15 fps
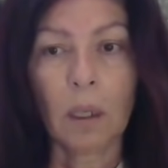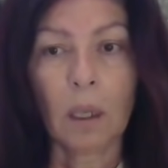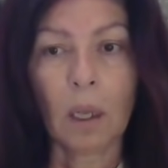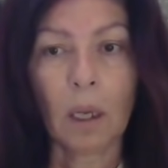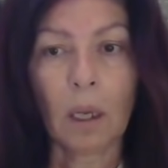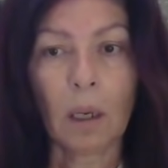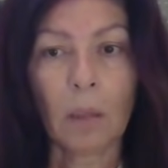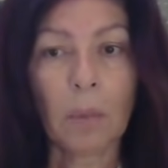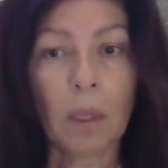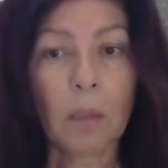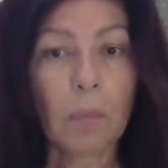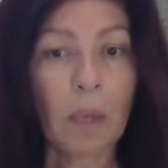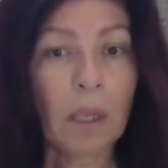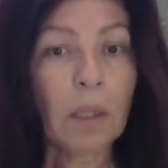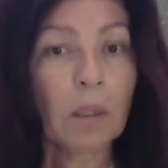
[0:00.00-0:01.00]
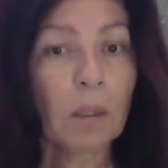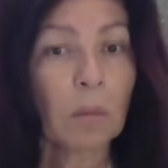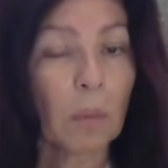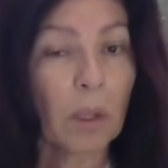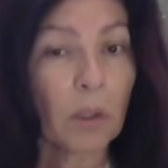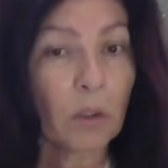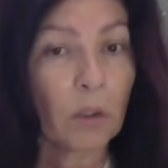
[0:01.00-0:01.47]
It made us
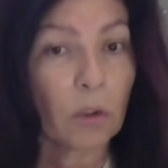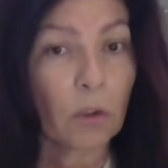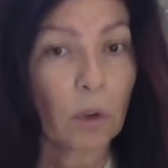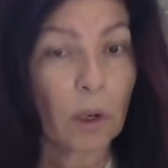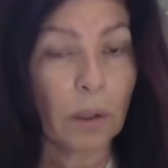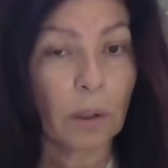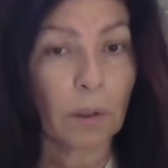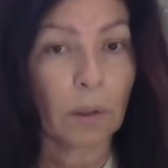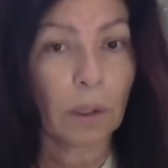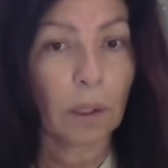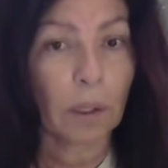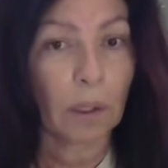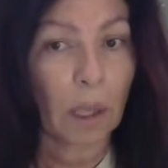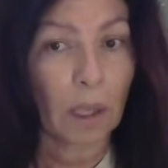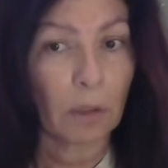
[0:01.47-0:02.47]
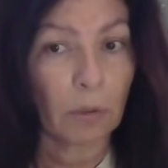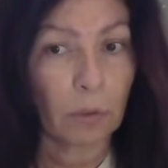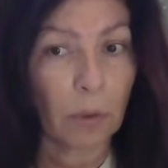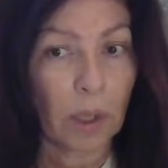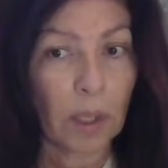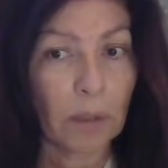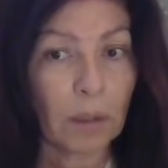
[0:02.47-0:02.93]
much stronger in a lot of
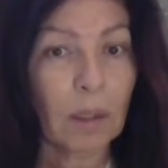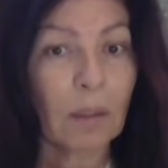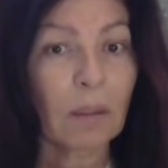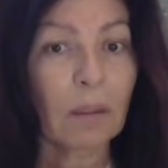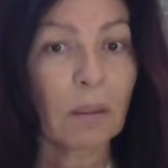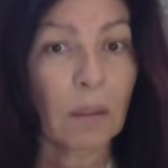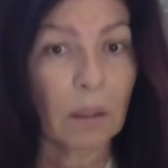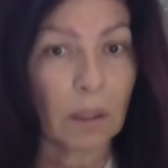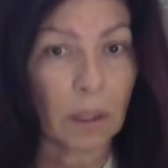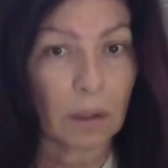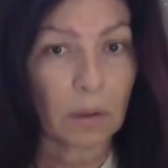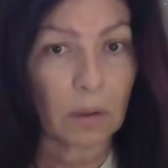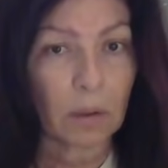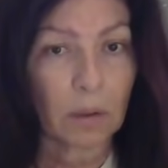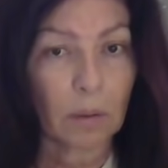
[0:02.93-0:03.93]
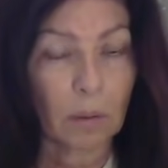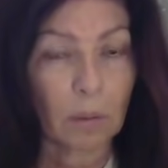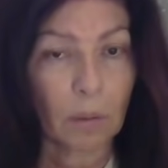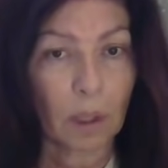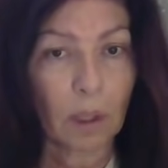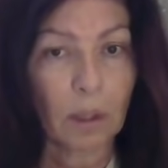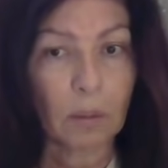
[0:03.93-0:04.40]
ways, and it still is,
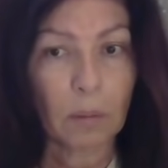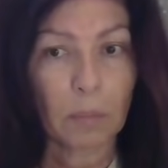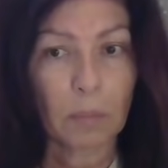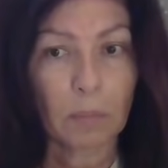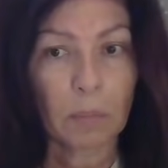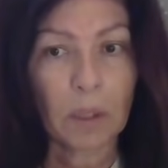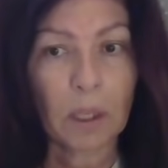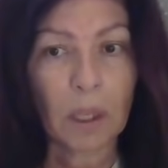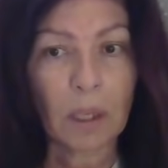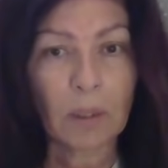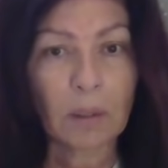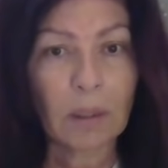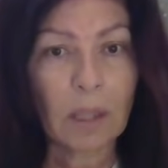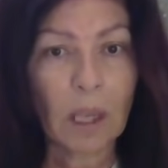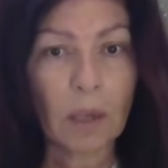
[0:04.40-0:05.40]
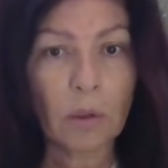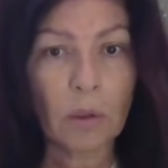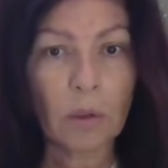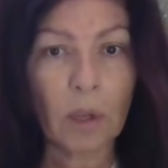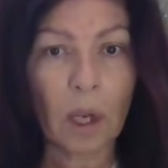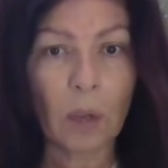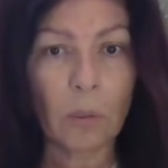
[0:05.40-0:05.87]
right? Because now
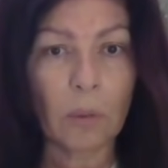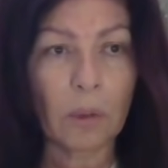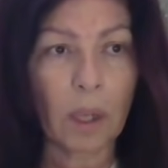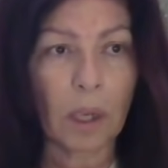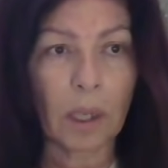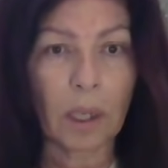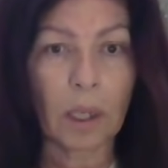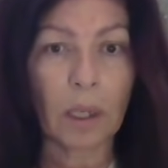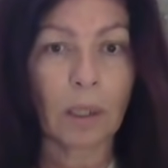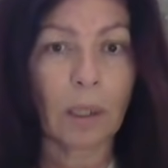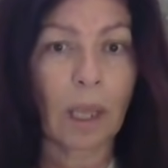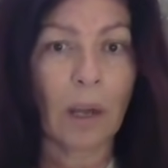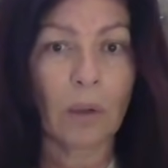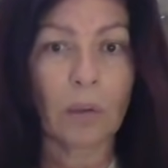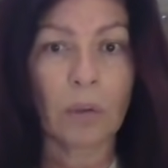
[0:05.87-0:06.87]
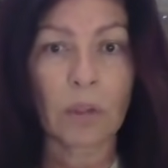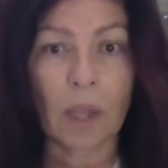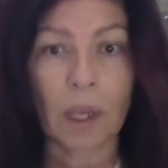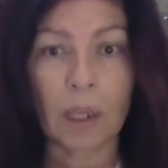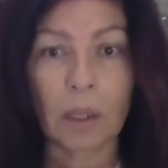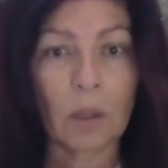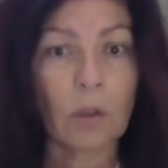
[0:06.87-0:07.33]
you're not relying on
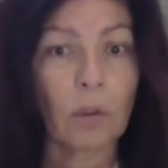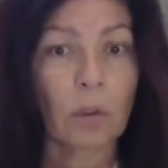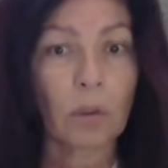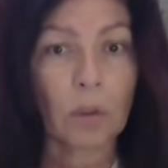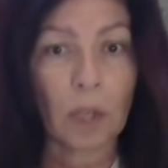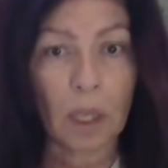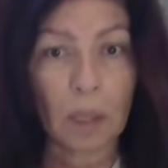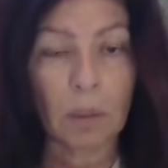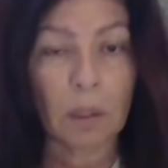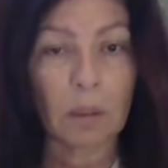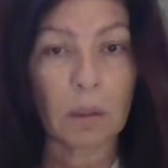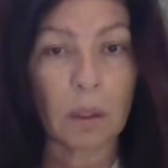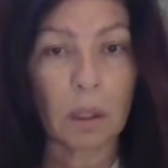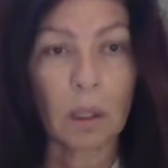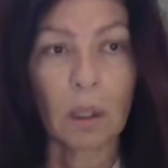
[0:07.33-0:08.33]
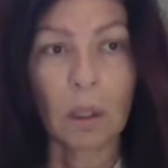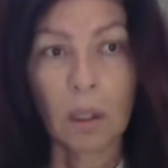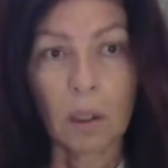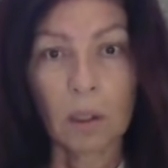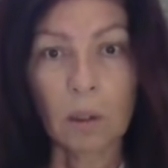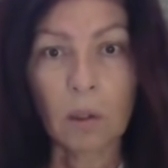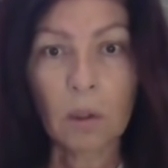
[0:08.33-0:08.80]
outside entertainment.
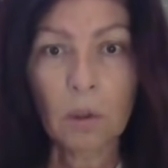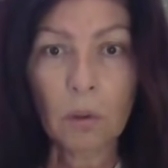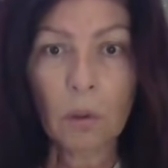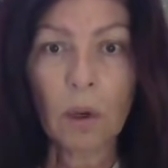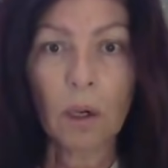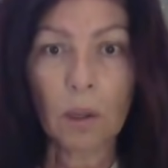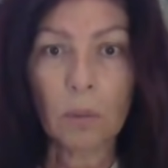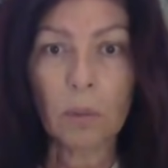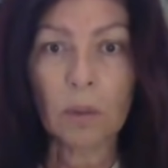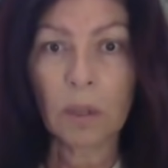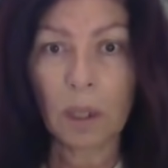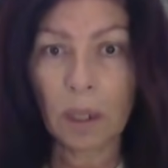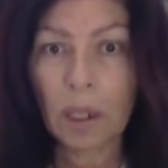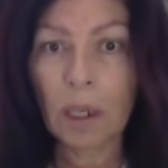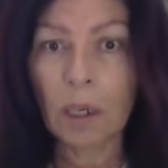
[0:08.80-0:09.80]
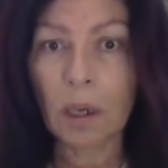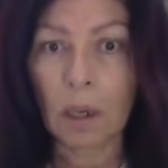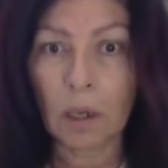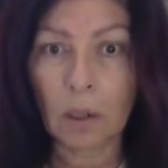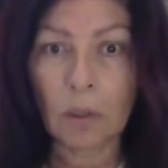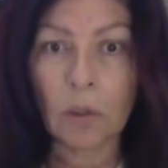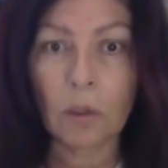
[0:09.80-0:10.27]
You are relying
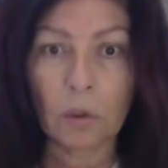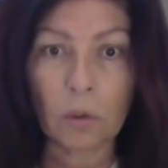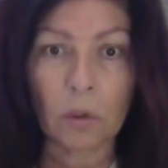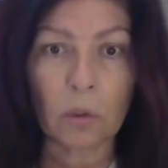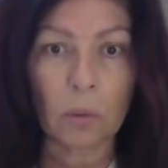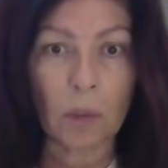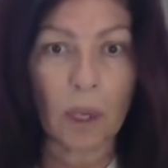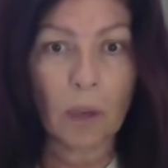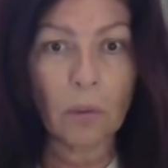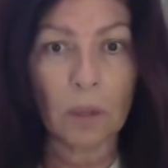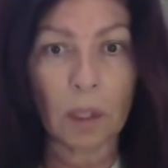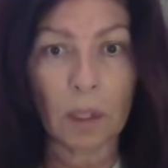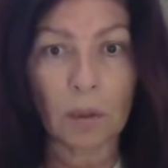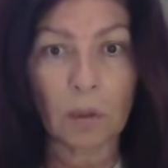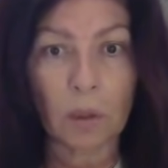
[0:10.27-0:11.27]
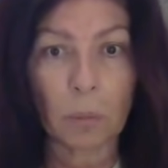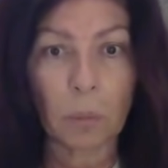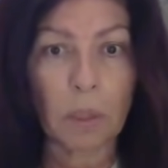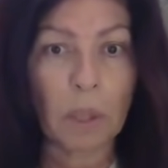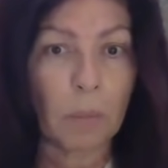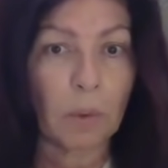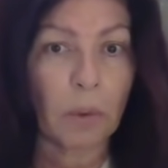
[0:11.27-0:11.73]
on your surroundings, the
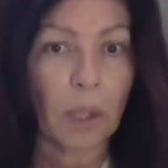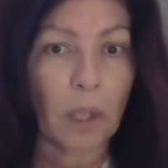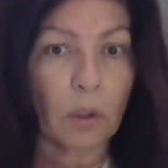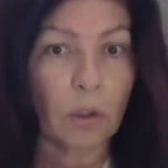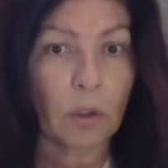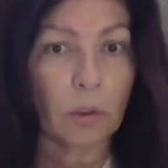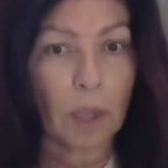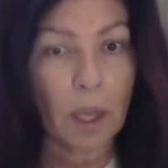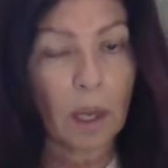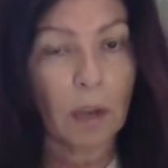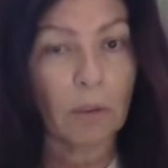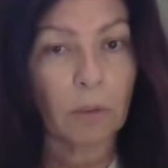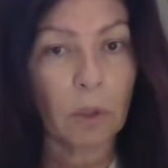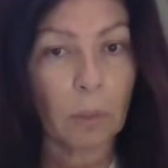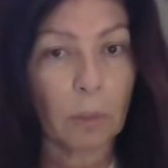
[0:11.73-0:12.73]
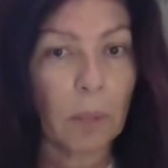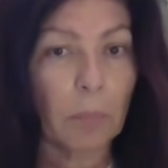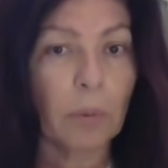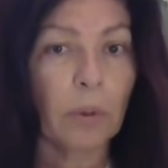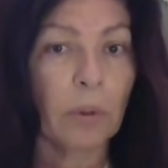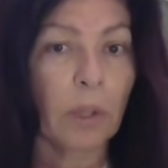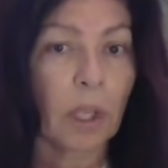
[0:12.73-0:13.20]
people that you love, the
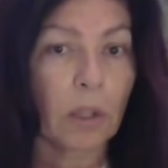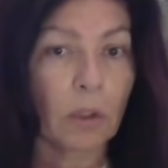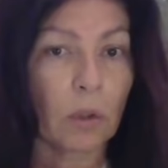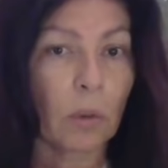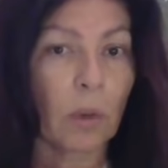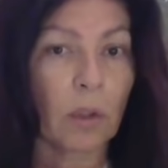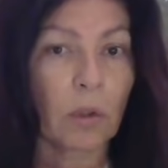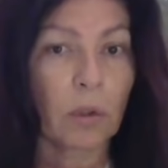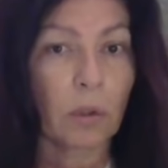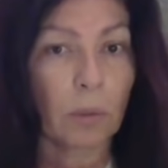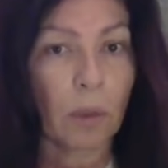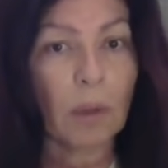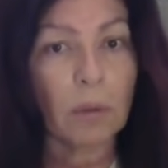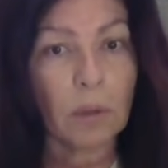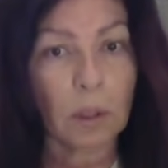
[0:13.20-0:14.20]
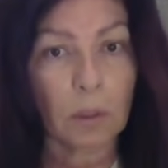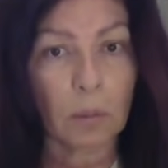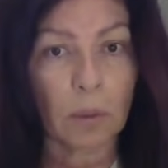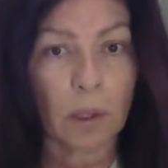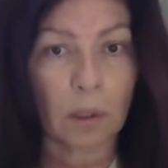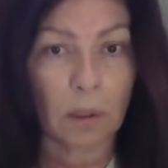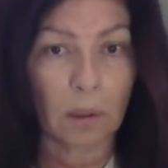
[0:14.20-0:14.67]
people that you are surrounded
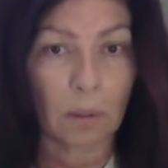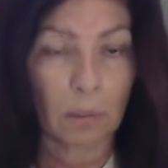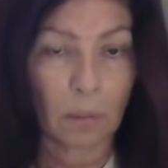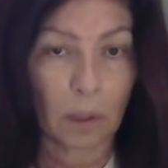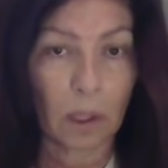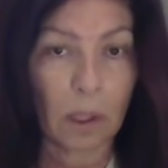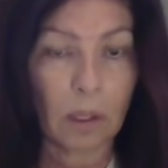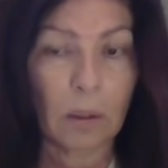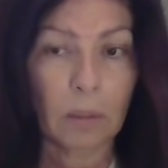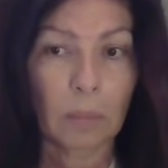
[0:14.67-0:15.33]
with, right?